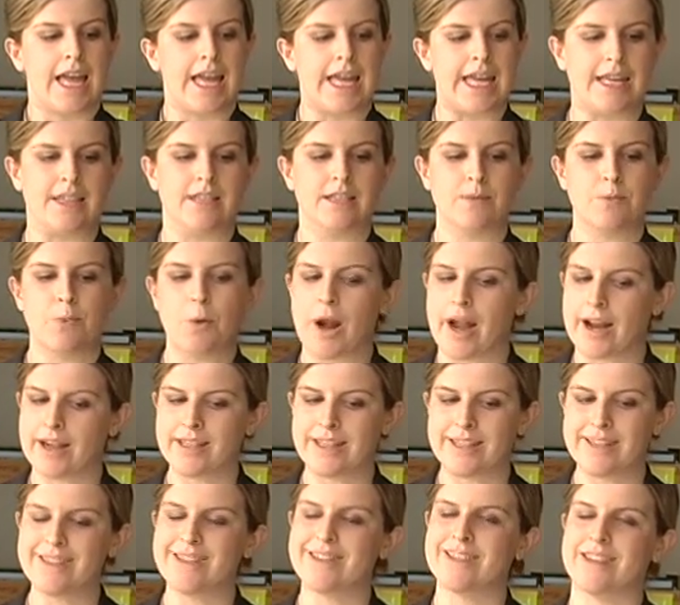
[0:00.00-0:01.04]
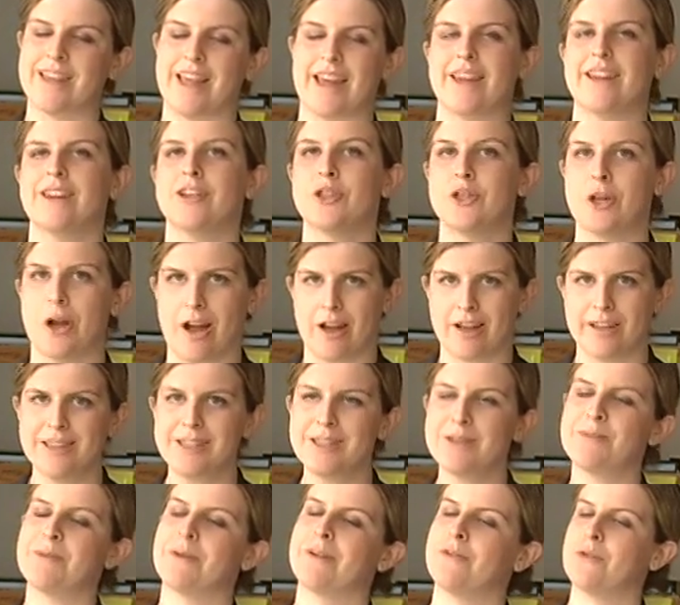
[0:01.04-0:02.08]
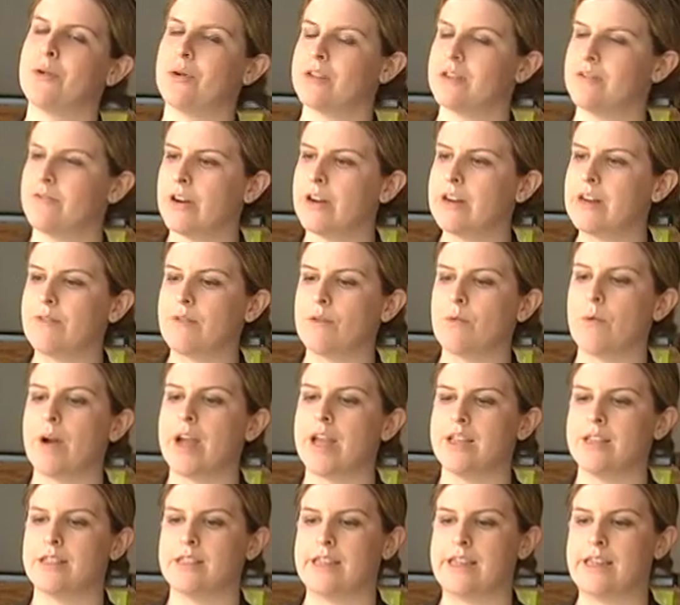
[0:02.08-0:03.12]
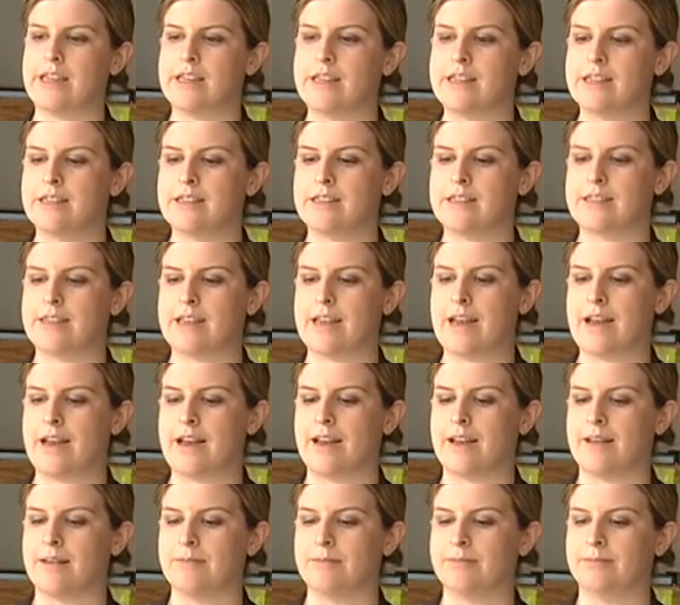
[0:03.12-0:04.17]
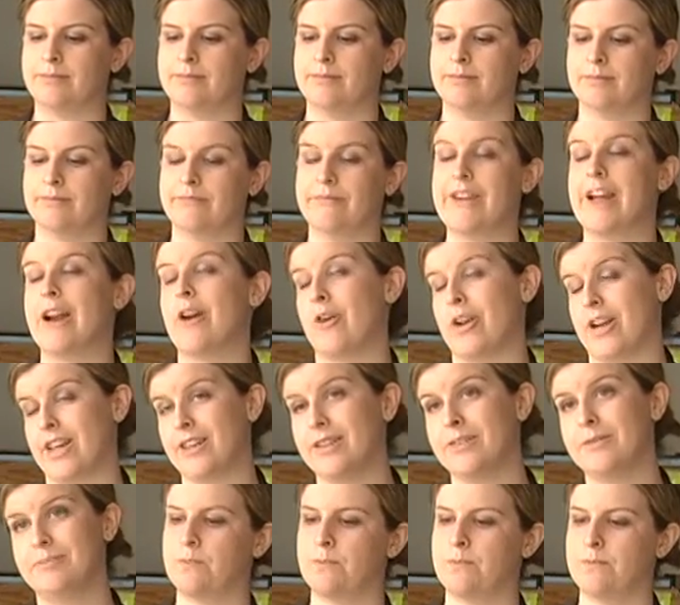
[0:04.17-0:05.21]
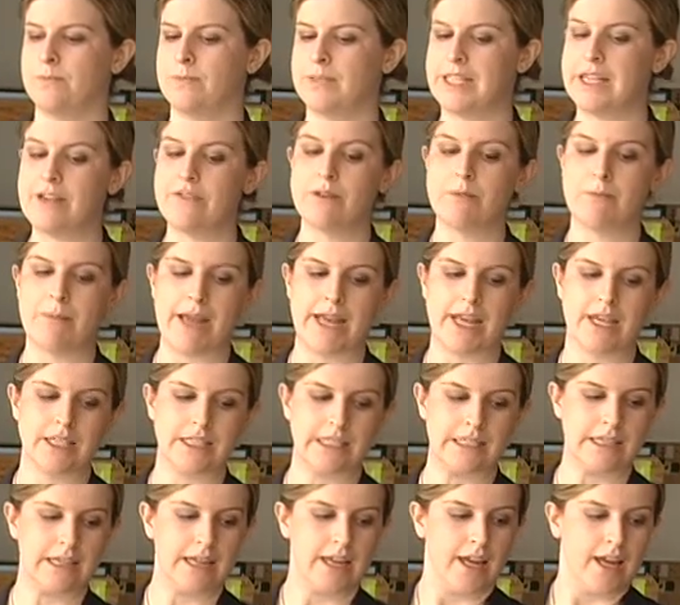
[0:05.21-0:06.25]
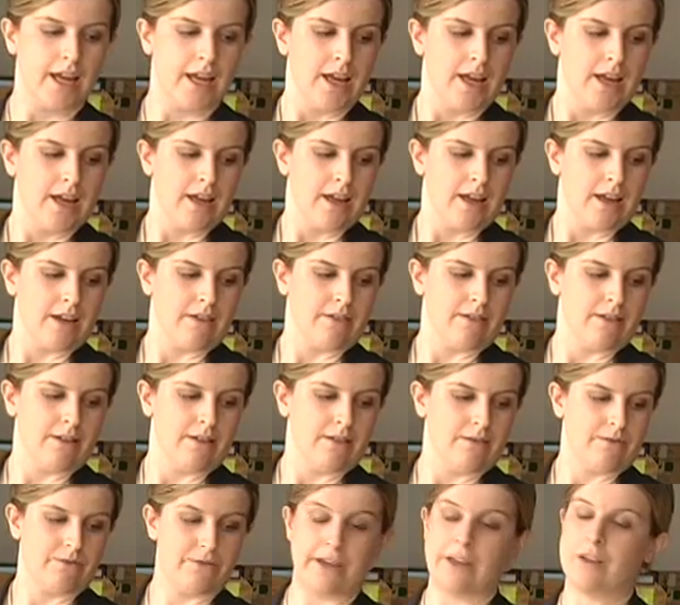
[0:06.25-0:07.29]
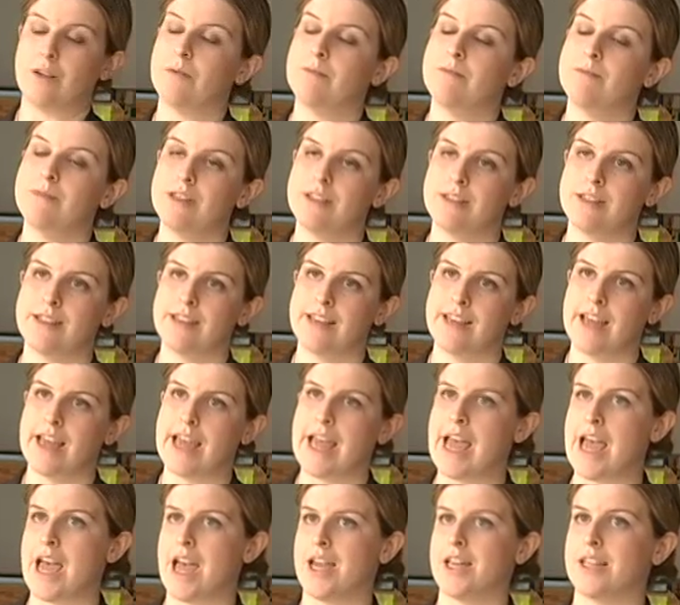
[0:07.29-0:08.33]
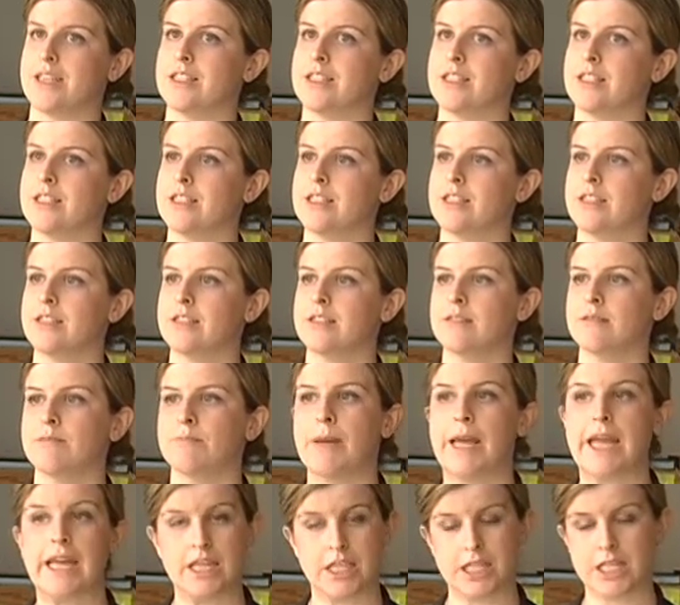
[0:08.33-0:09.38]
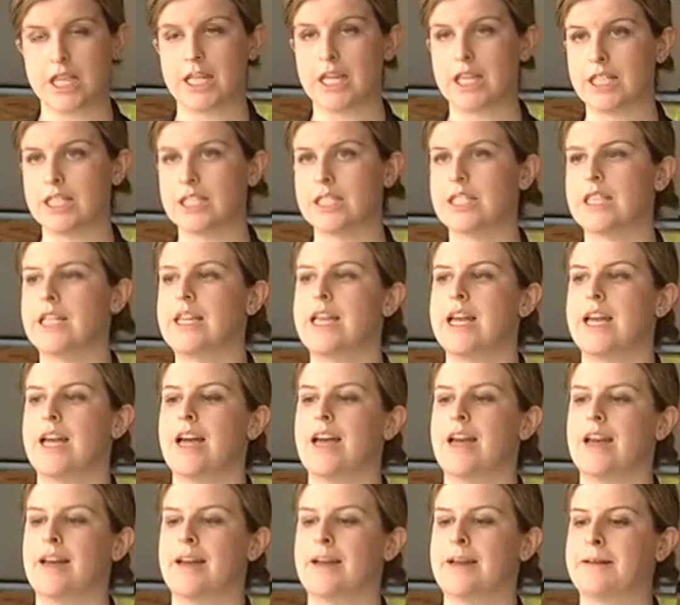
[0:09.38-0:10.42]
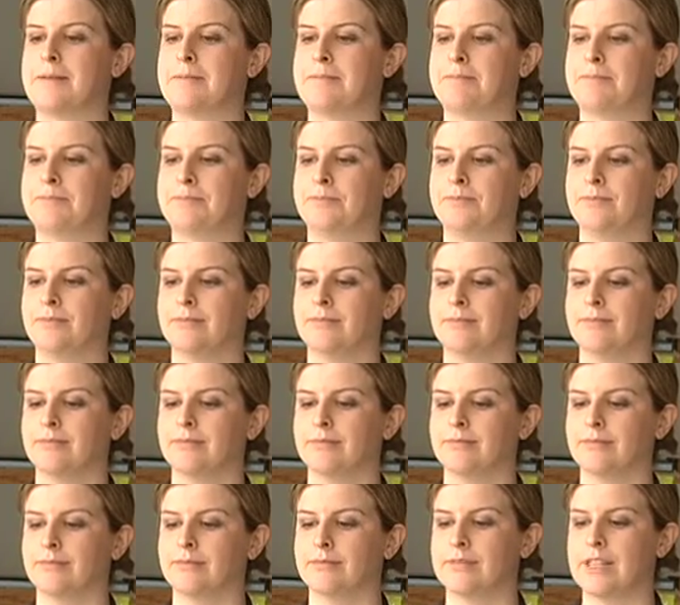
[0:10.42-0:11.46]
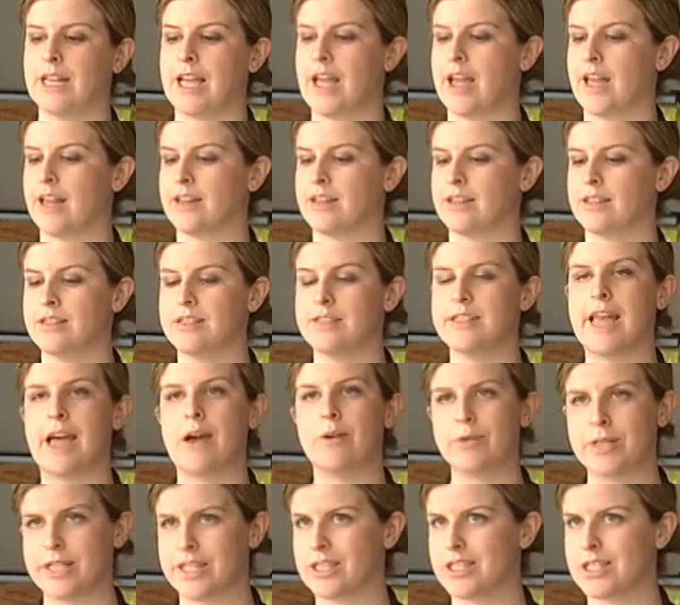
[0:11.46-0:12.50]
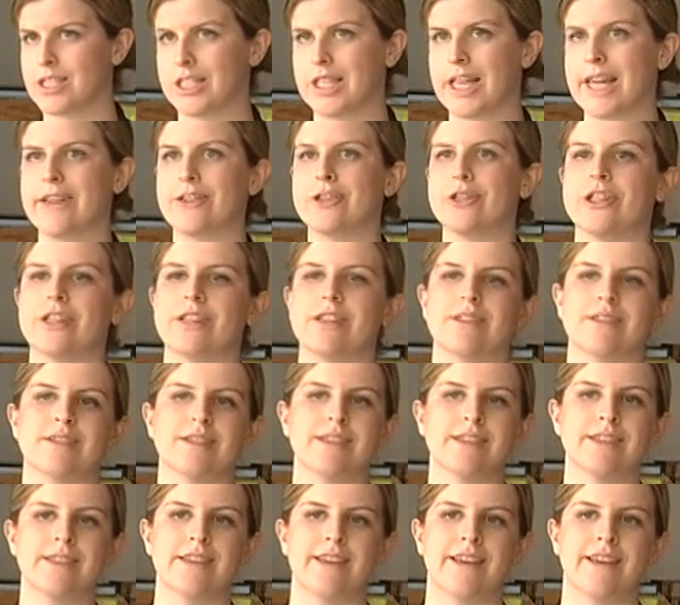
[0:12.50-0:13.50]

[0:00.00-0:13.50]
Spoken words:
His practice, like Sean's, but of course in very different ways, is varied. Stephen makes films and painting and sound installations